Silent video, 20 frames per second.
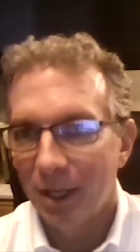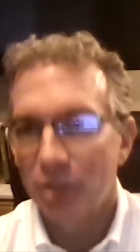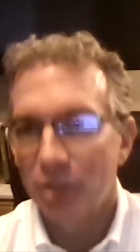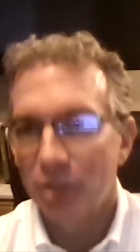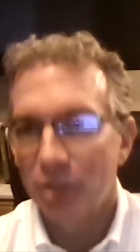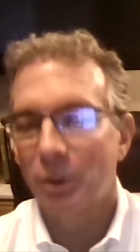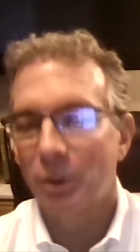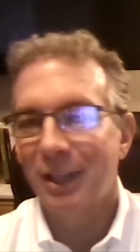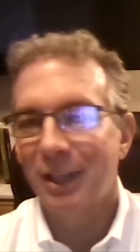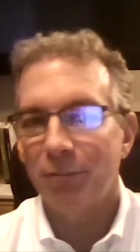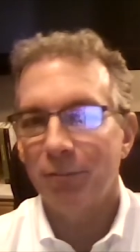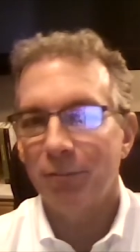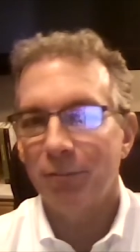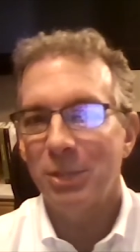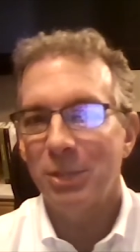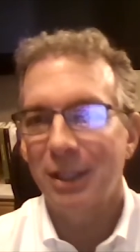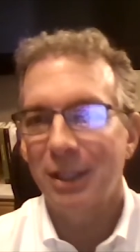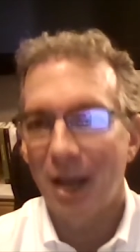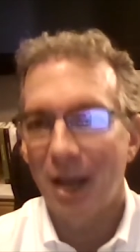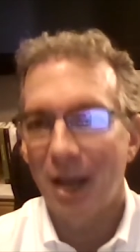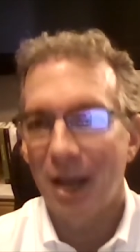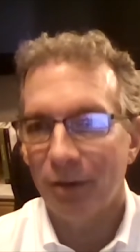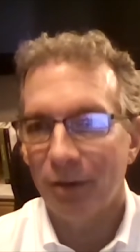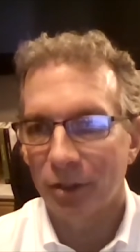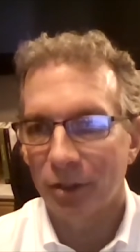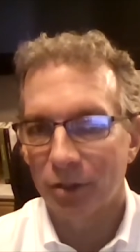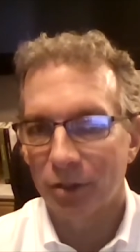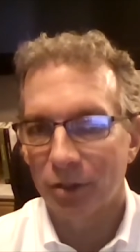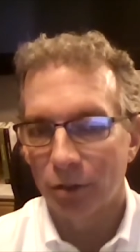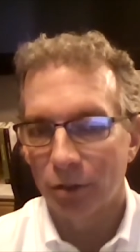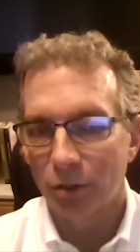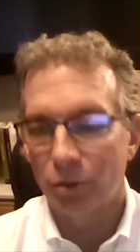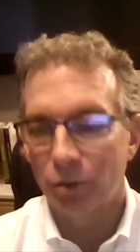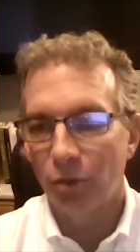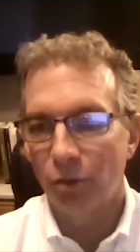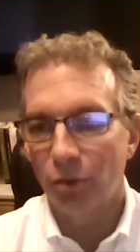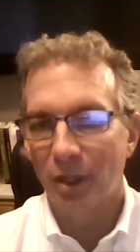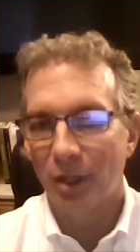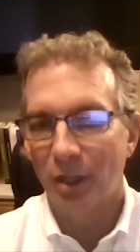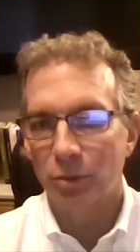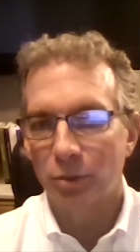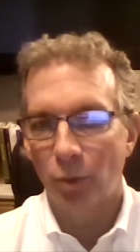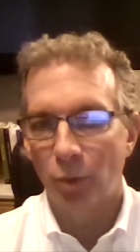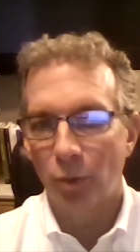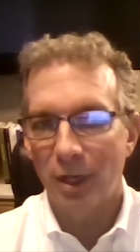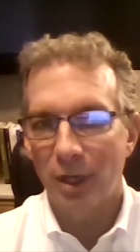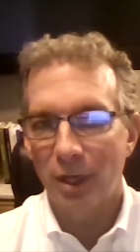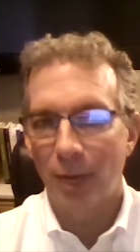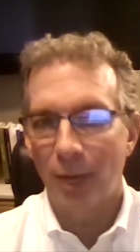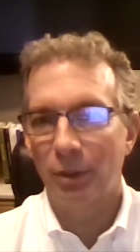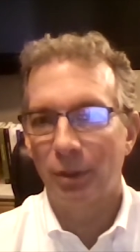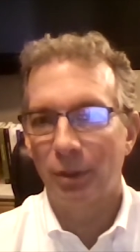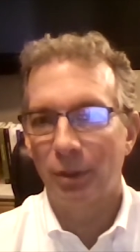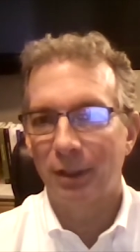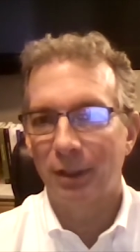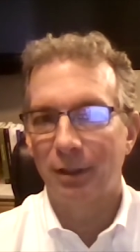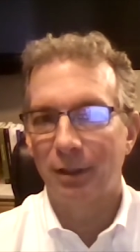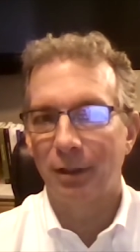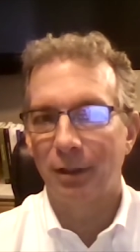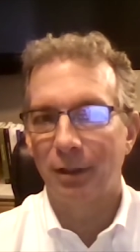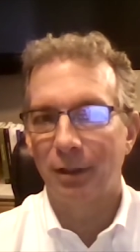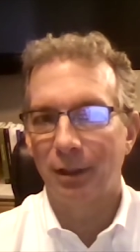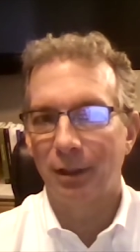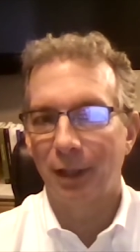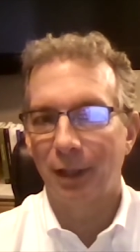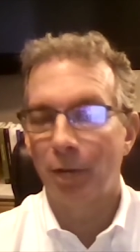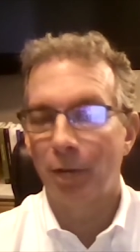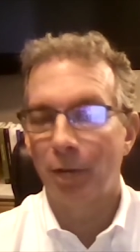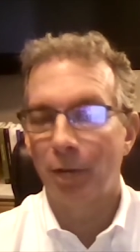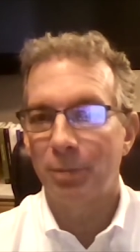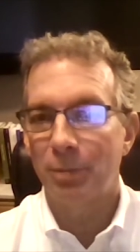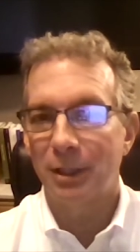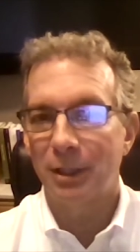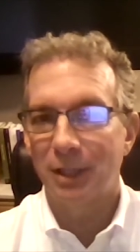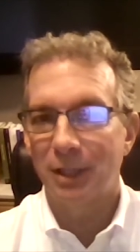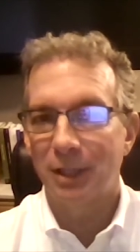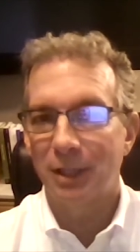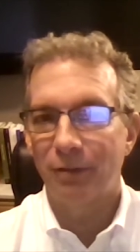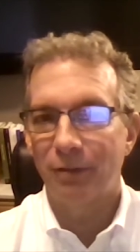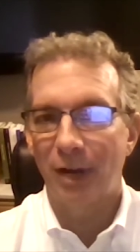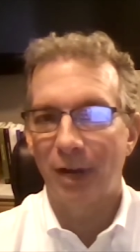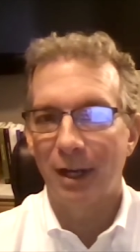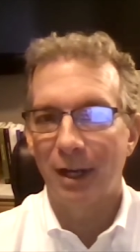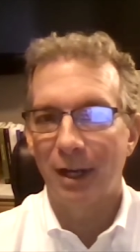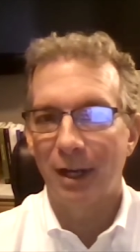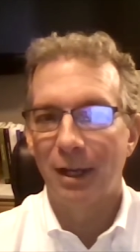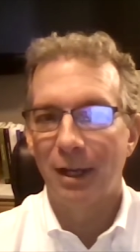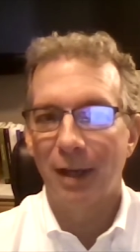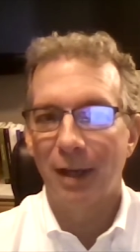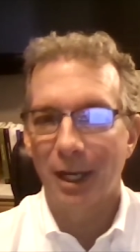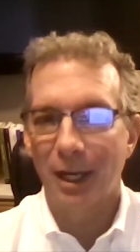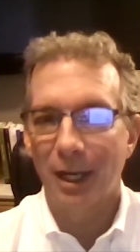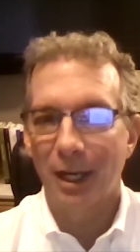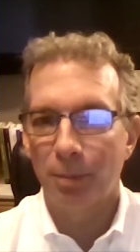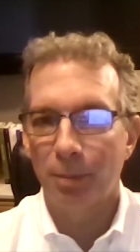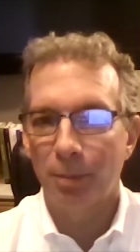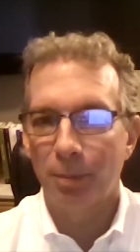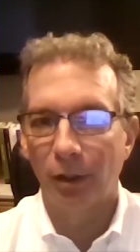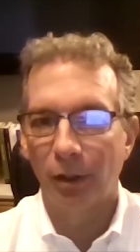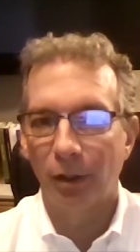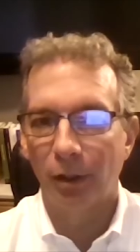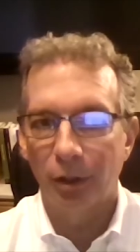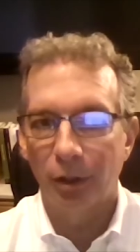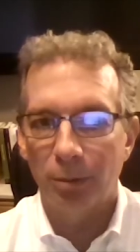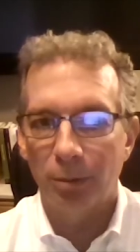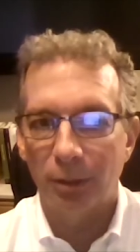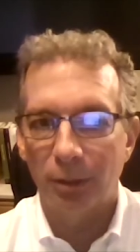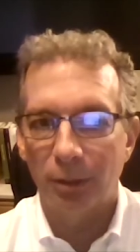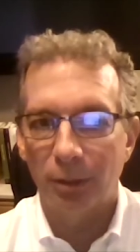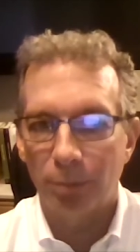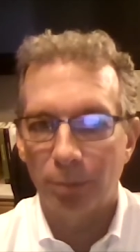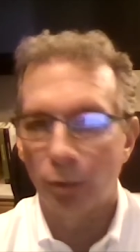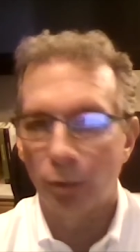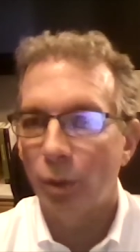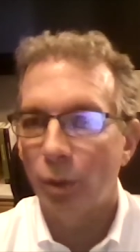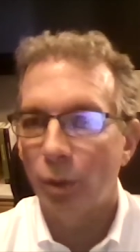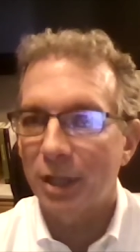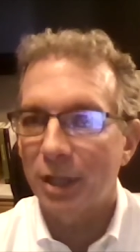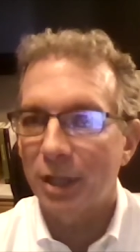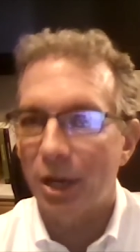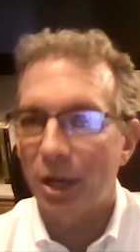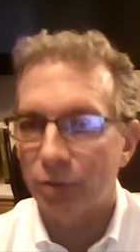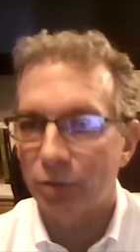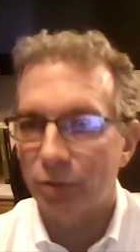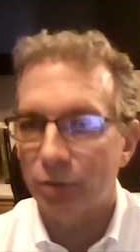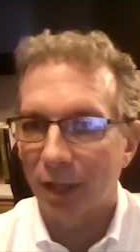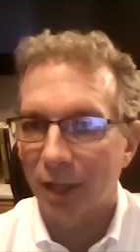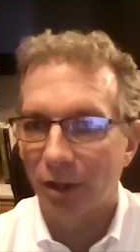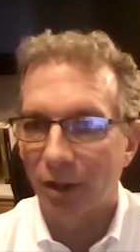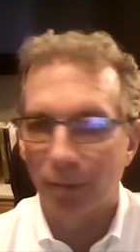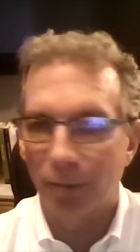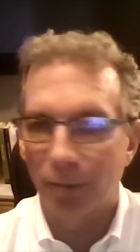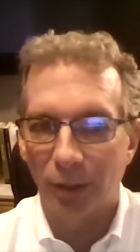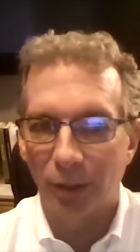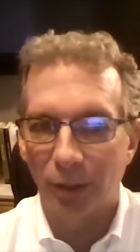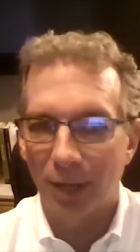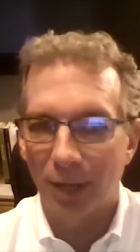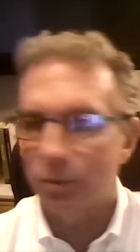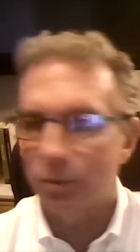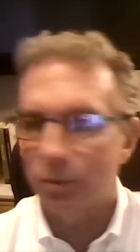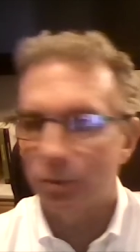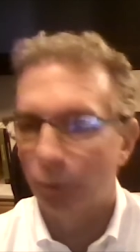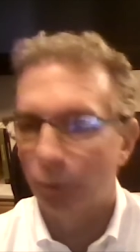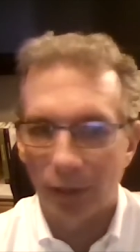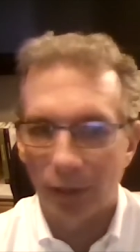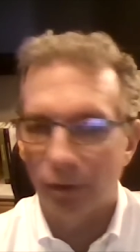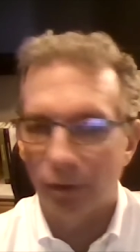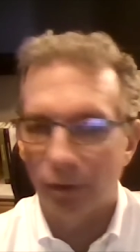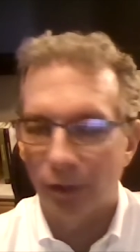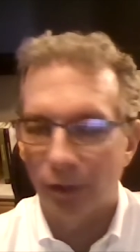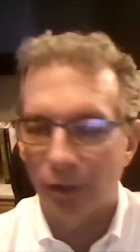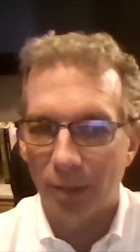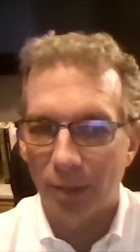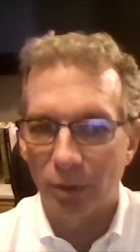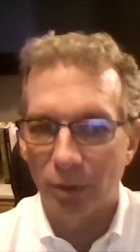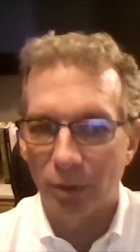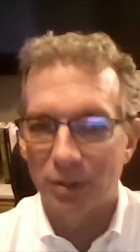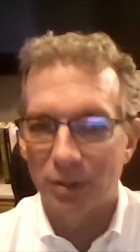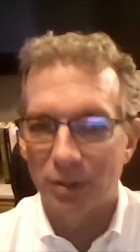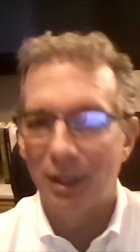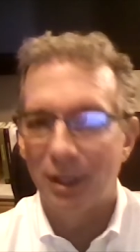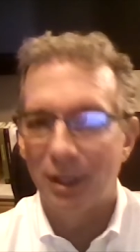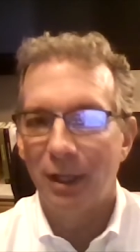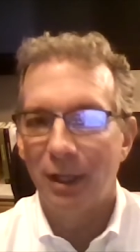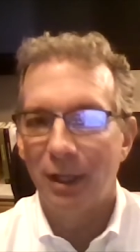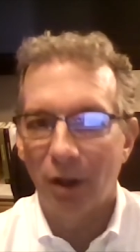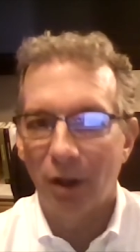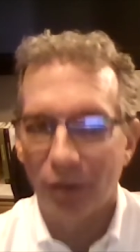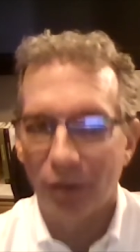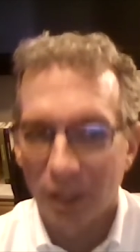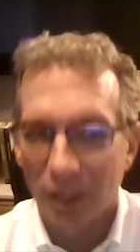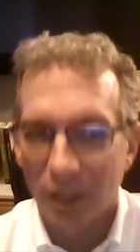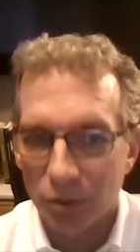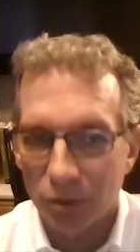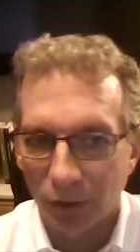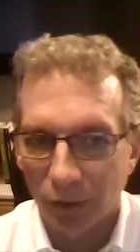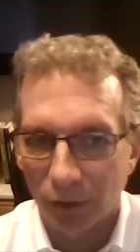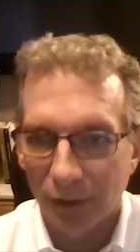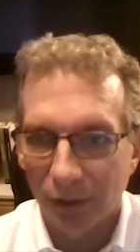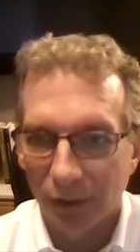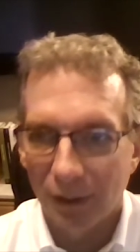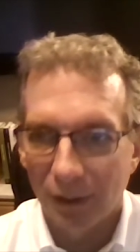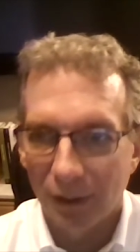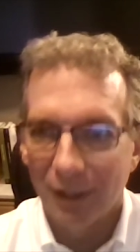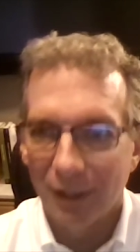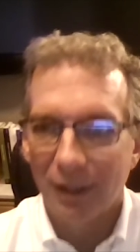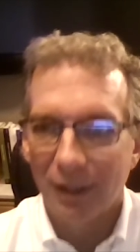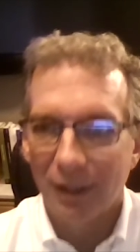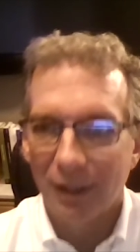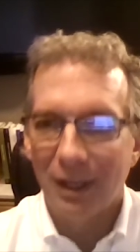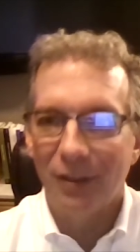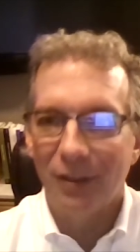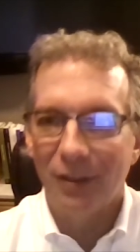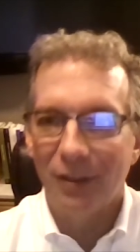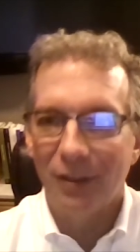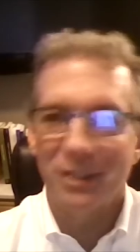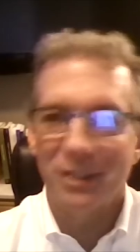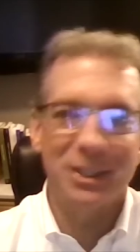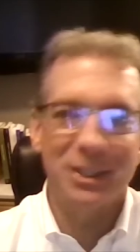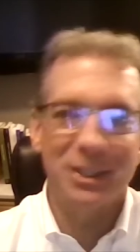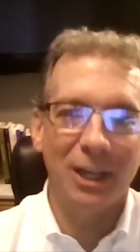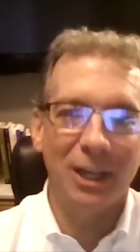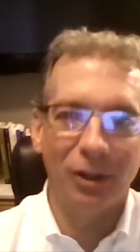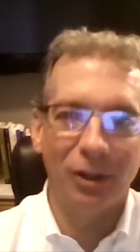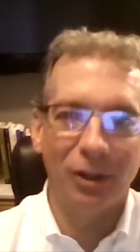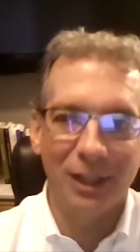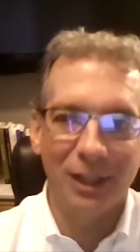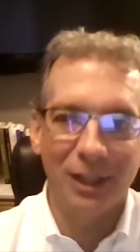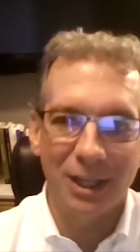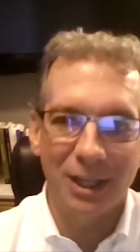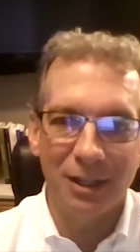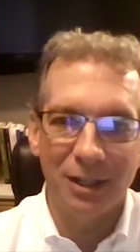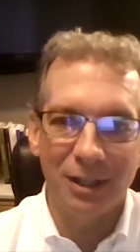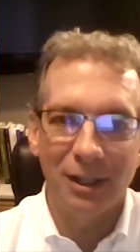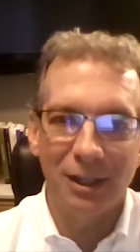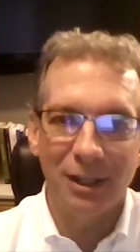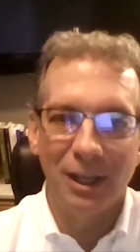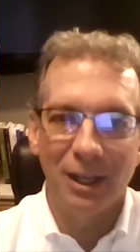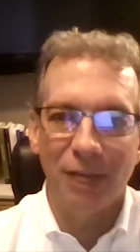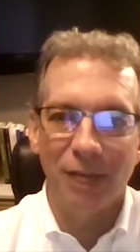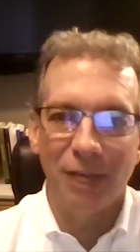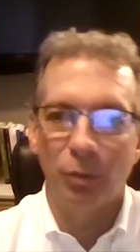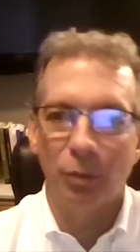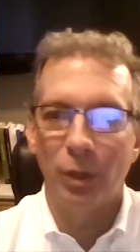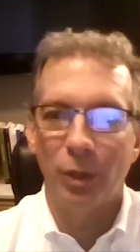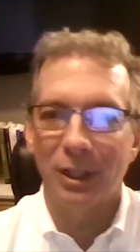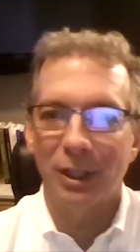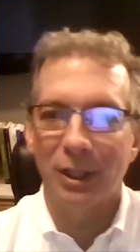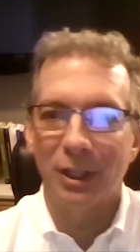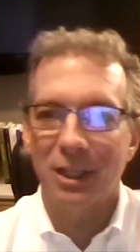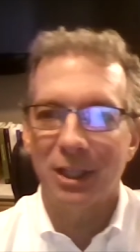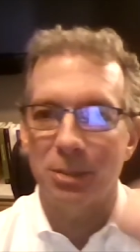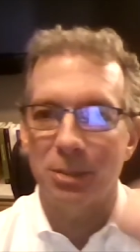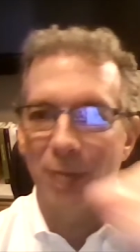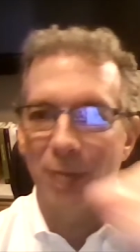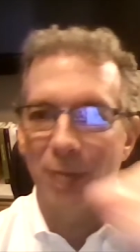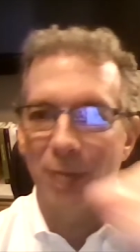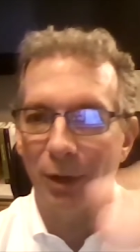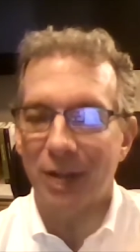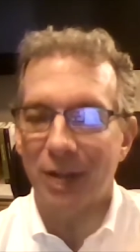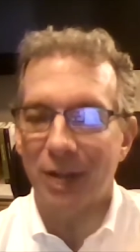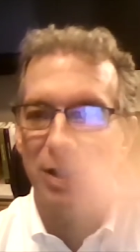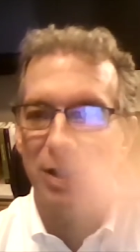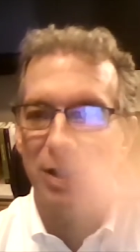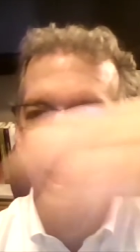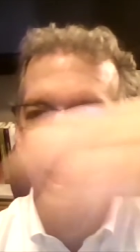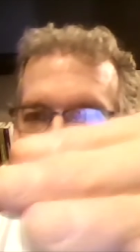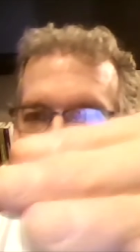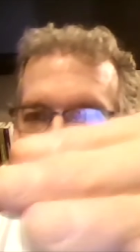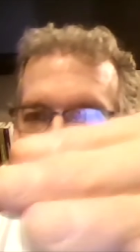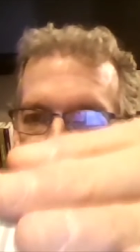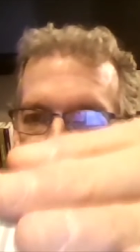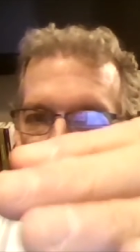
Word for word: So it gave me confidence to do two things. One, it helped me identify, I need to put a little bit, put one contract on perhaps, or whatever the number is on the entry, and then scale in. If it went against me, I would actually add to my